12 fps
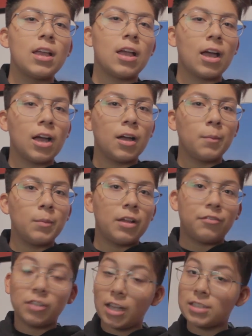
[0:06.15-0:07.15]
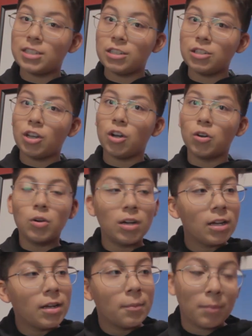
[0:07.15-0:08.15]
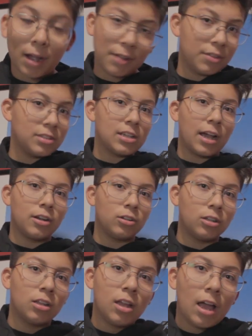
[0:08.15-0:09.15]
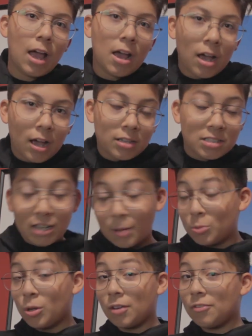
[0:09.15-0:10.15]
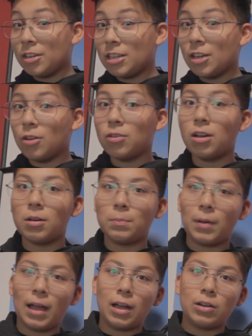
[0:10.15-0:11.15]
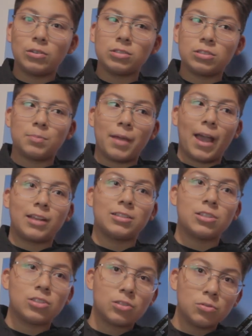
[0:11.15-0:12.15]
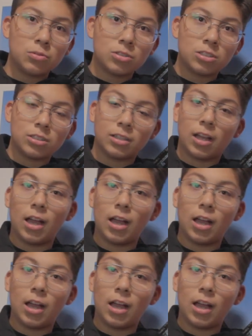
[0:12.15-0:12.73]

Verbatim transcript: If you guys didn't know by the title, today I'm doing a video about back to school.